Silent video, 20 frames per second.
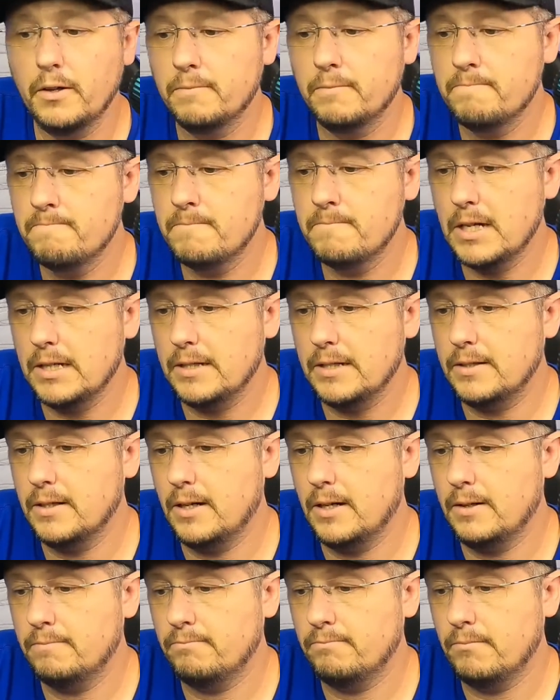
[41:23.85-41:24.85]
and
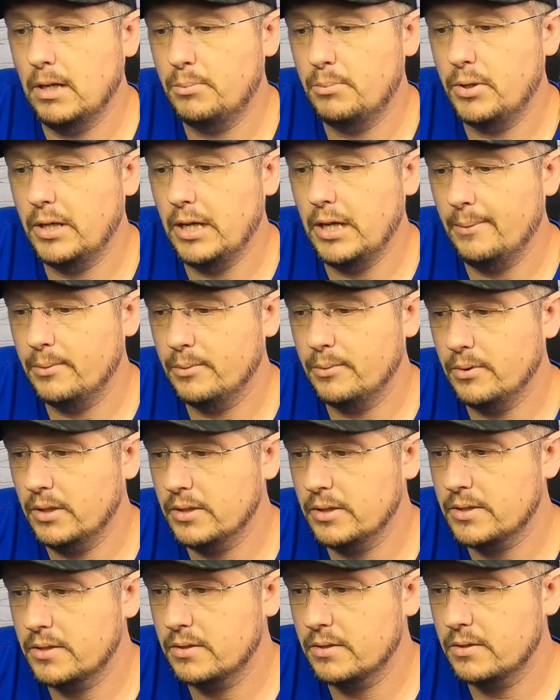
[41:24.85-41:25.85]
I'm pretty happy with
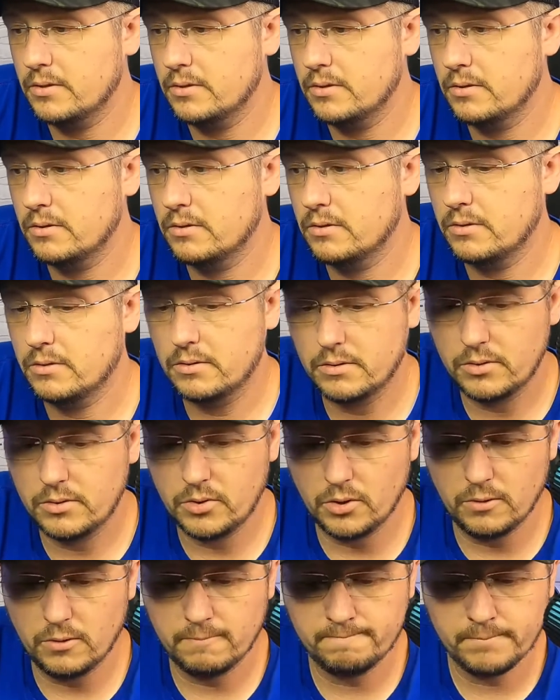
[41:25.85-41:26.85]
this.
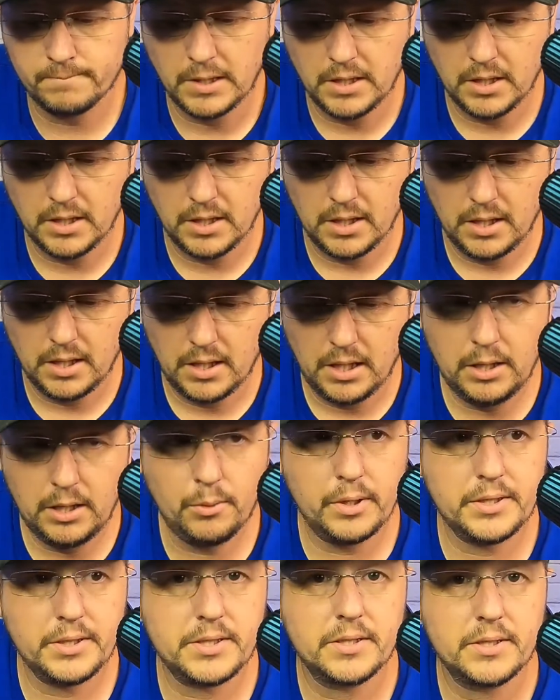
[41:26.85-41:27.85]
So anyways,